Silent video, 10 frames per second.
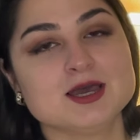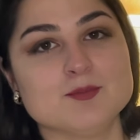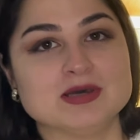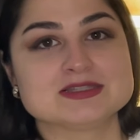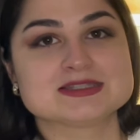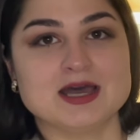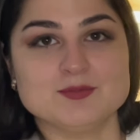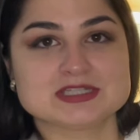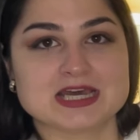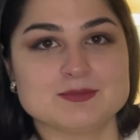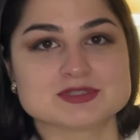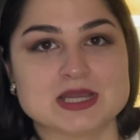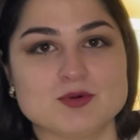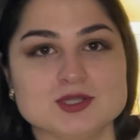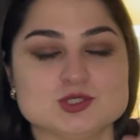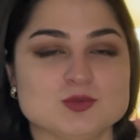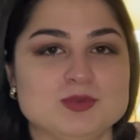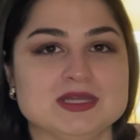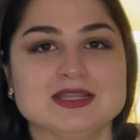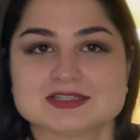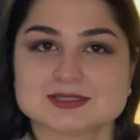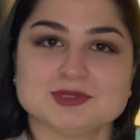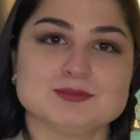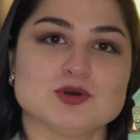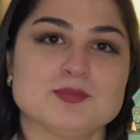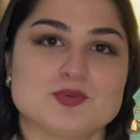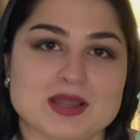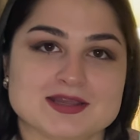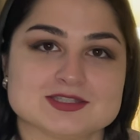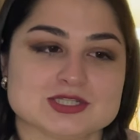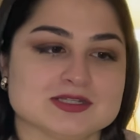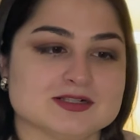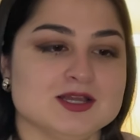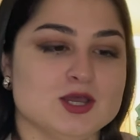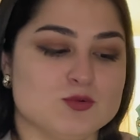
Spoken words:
but sometimes I want to be a little bit more practical